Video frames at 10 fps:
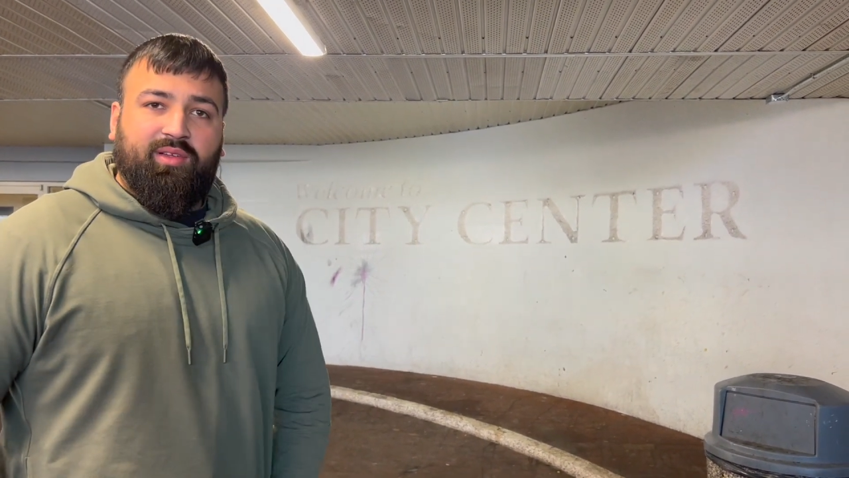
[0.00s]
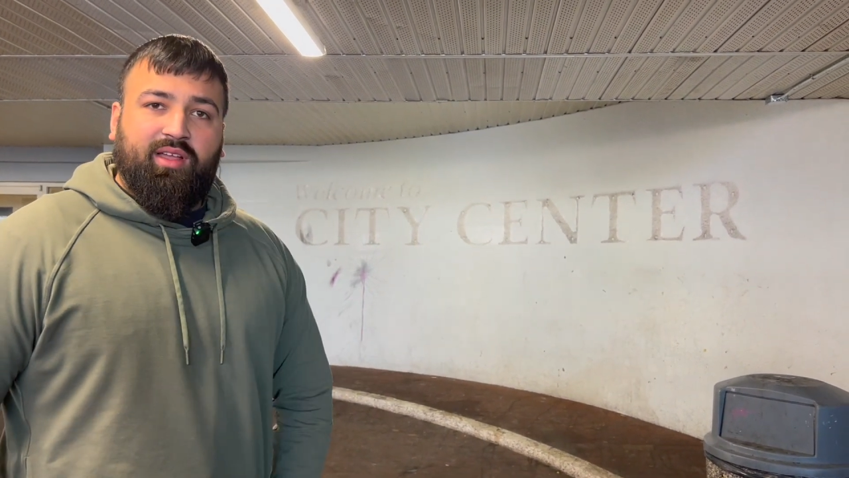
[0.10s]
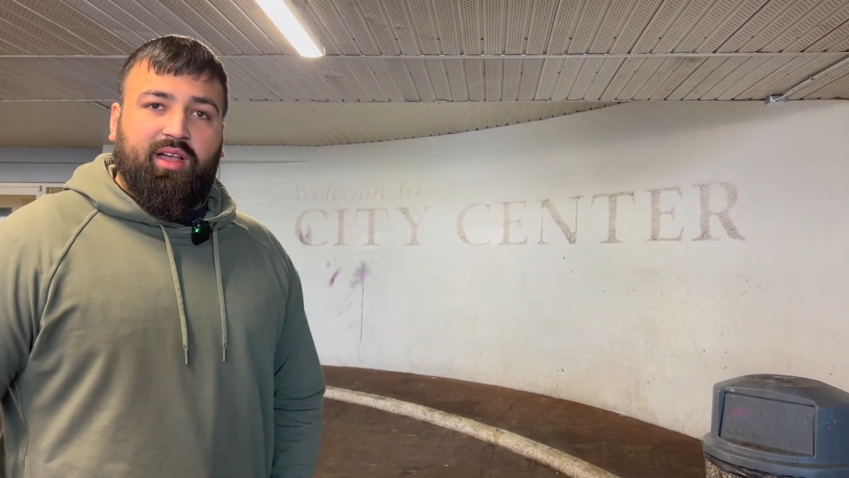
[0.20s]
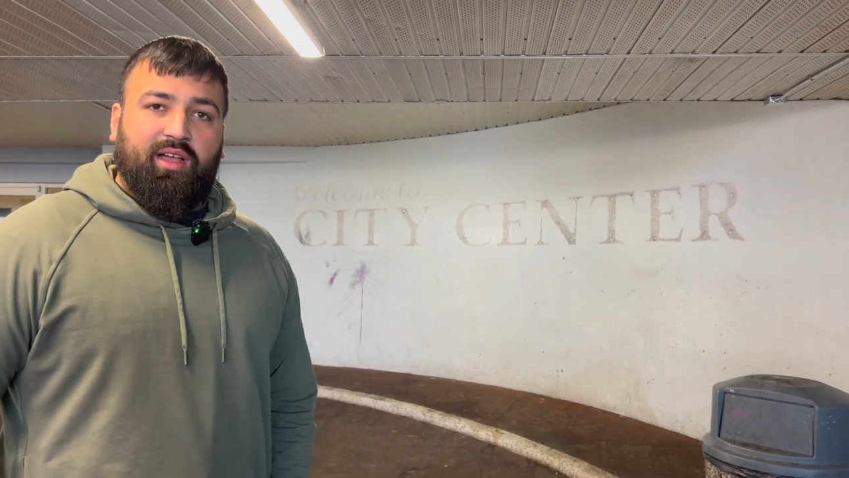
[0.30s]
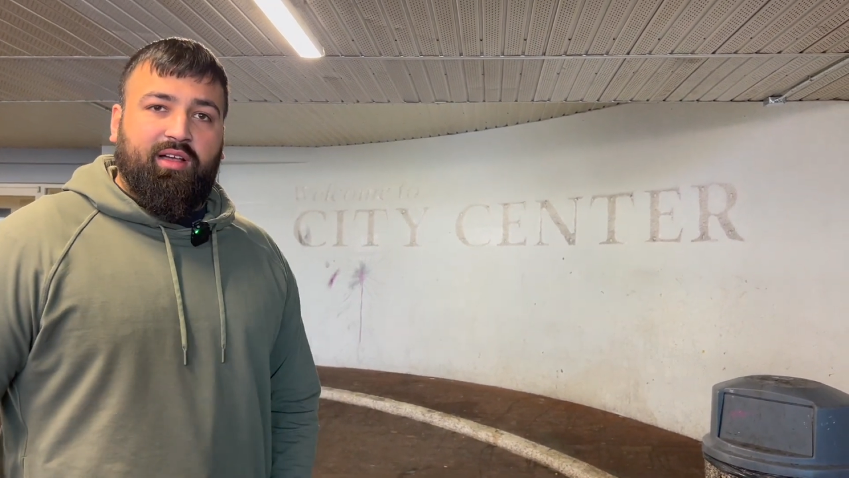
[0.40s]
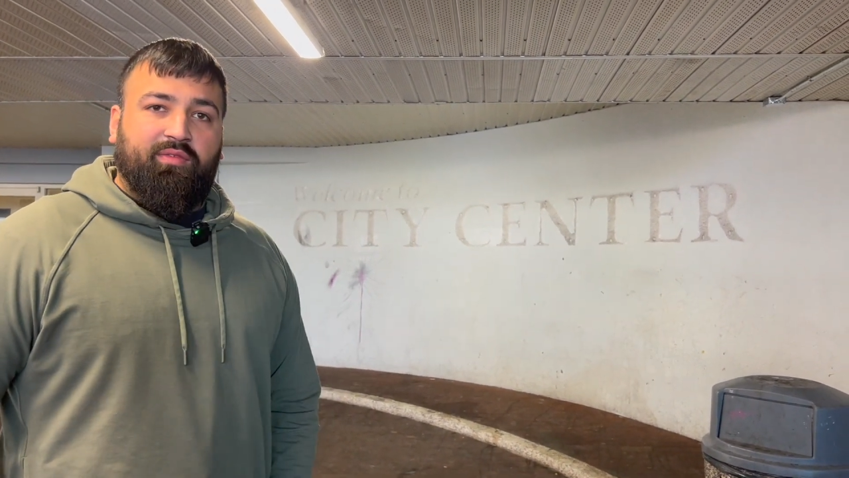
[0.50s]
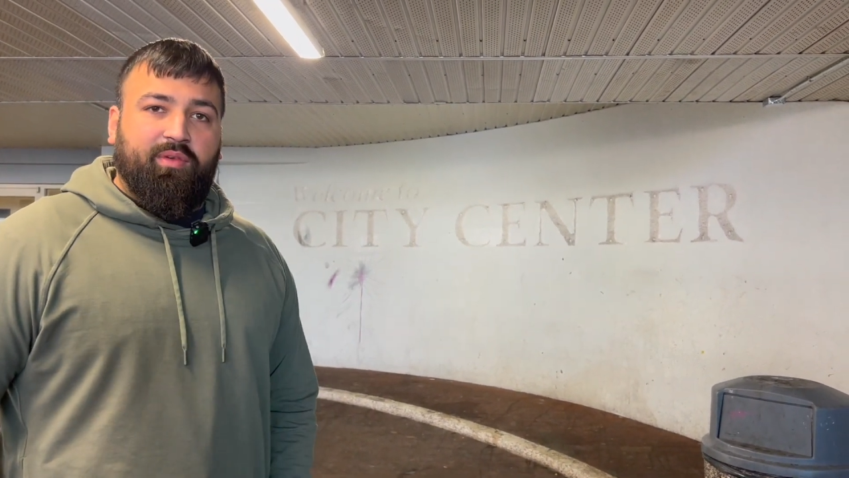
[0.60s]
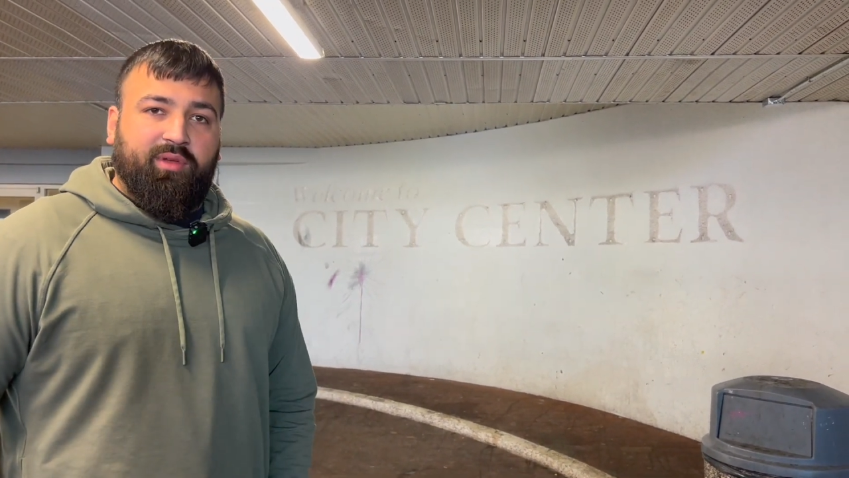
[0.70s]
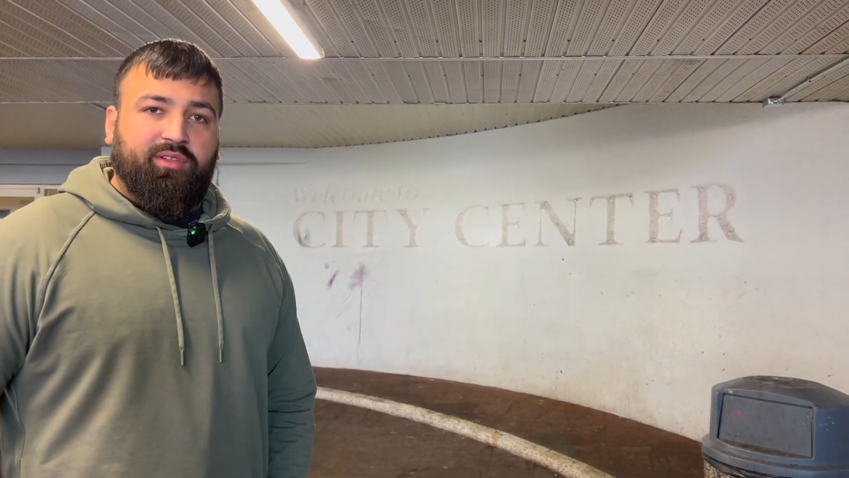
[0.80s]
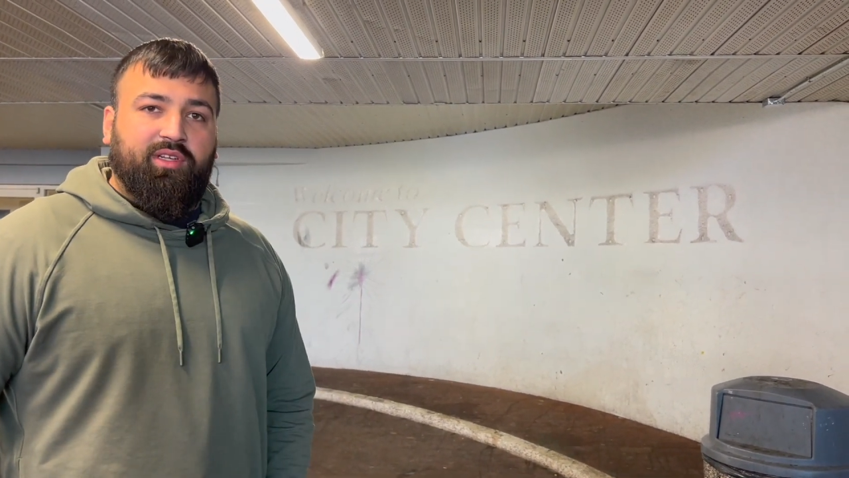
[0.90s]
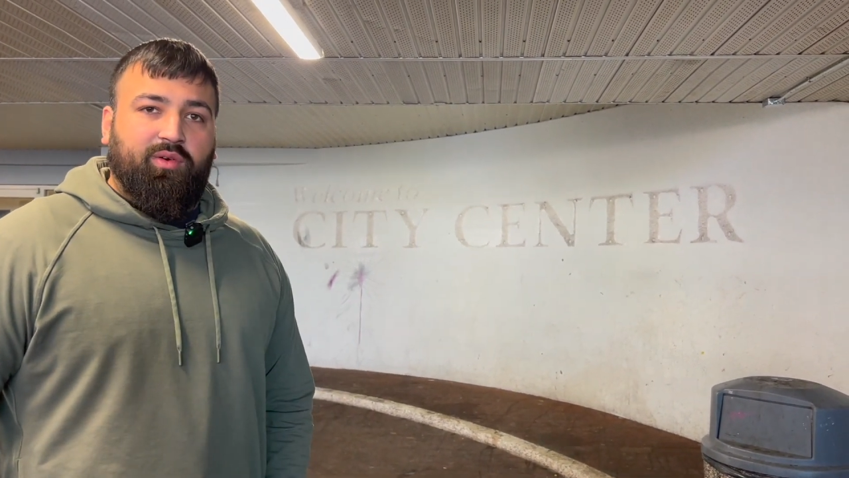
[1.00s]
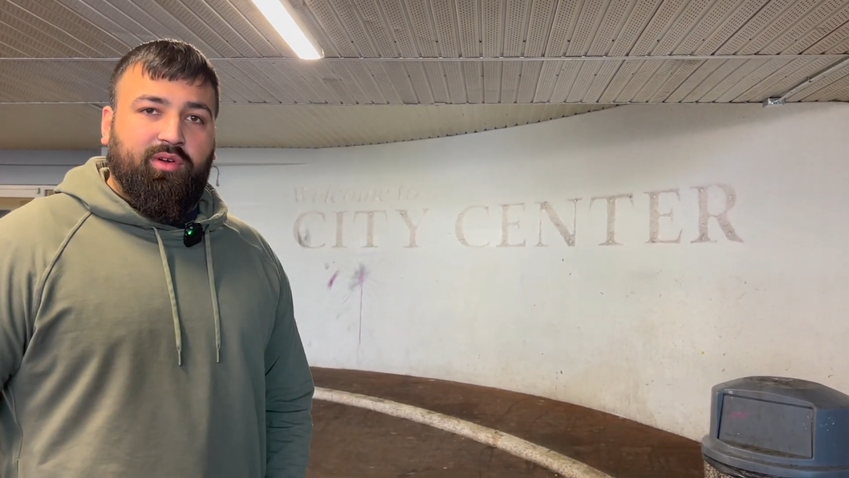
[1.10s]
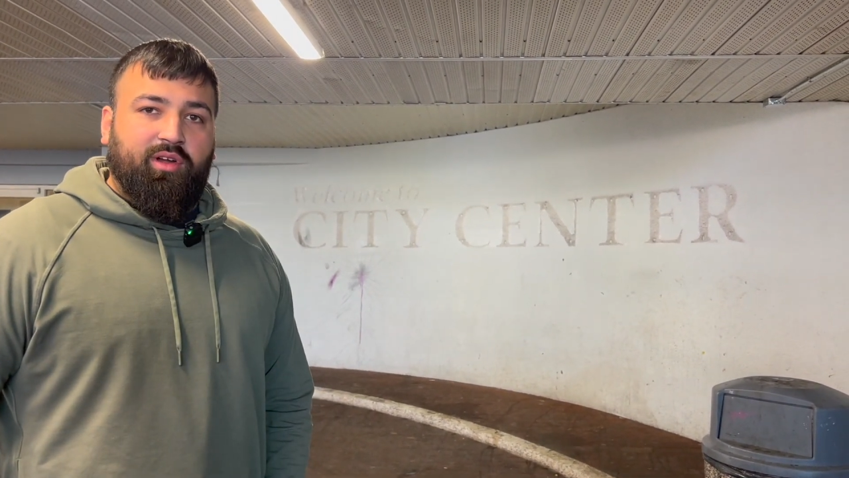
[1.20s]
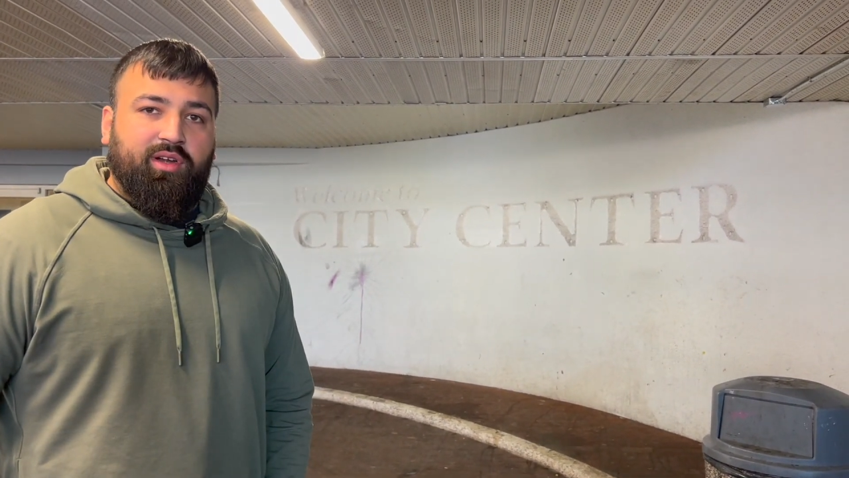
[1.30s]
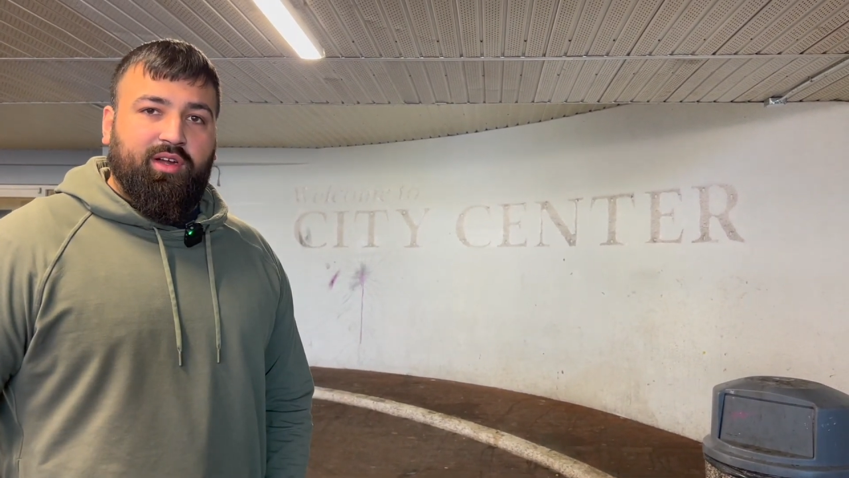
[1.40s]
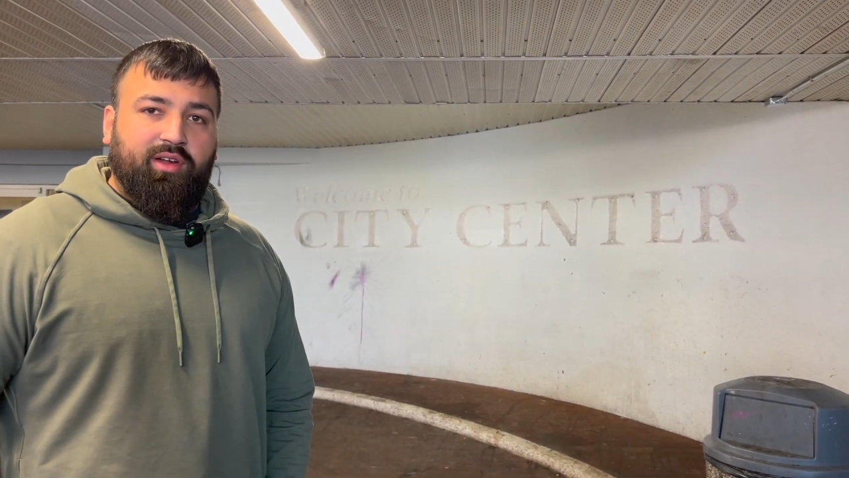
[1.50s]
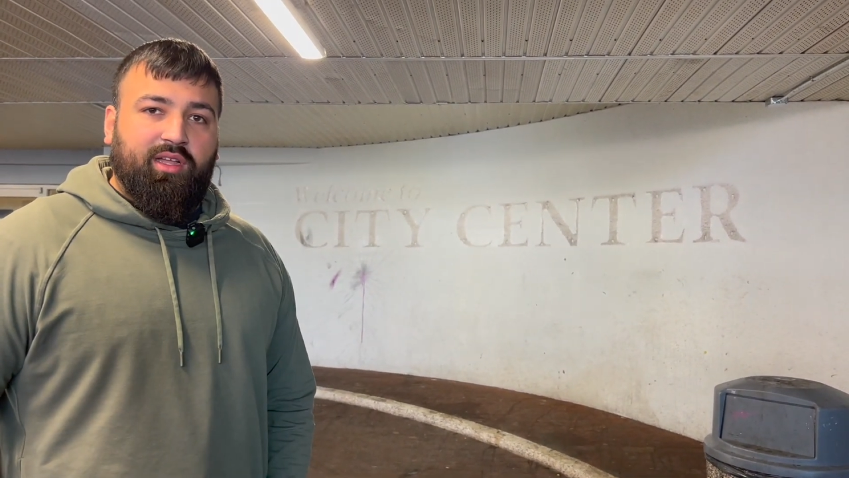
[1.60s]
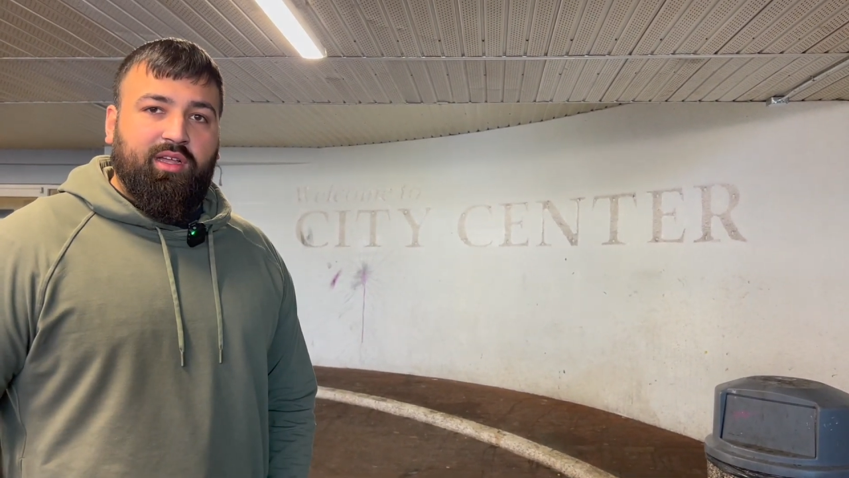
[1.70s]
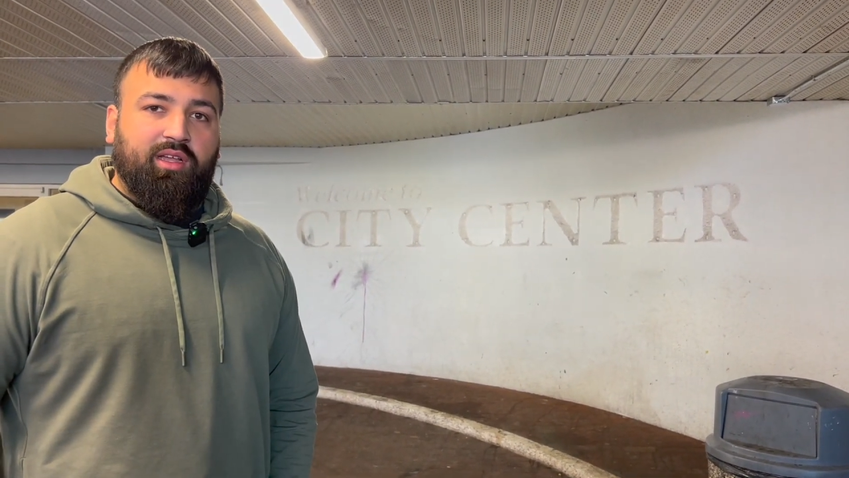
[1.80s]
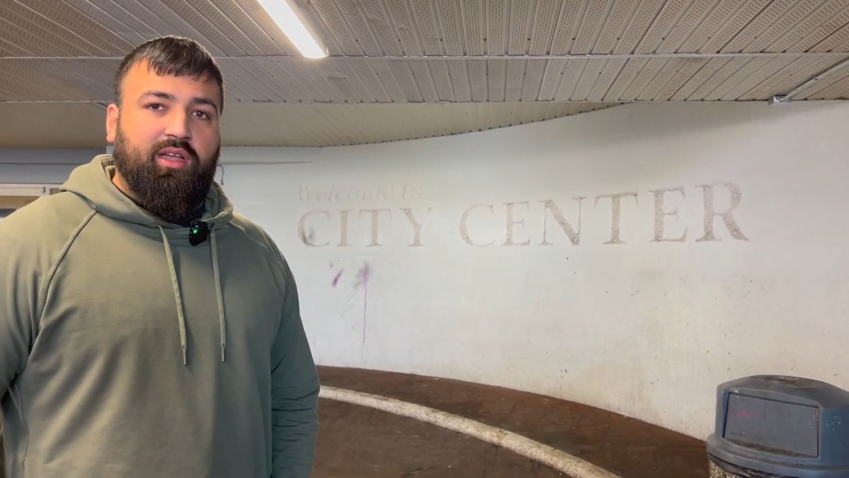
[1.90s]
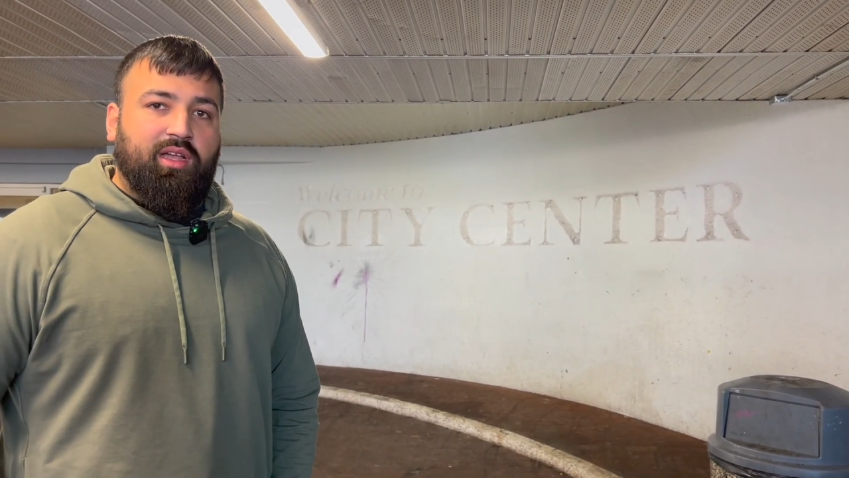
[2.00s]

of the building courtyard area.